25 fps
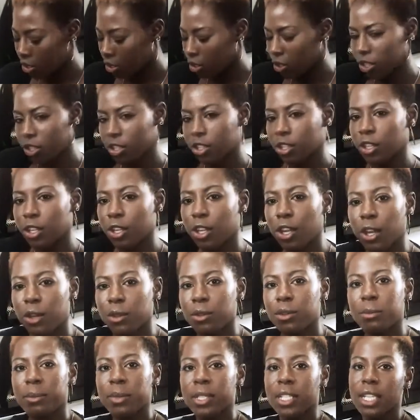you're just going to coat
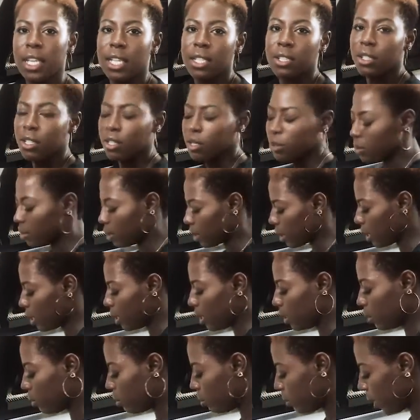the potatoes with it a
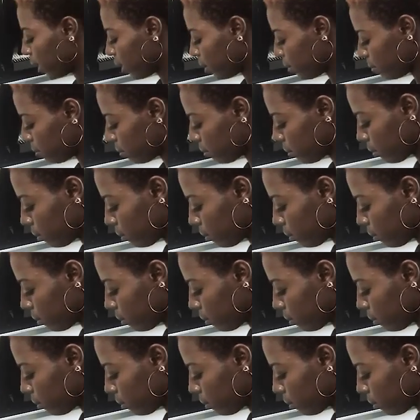little bit.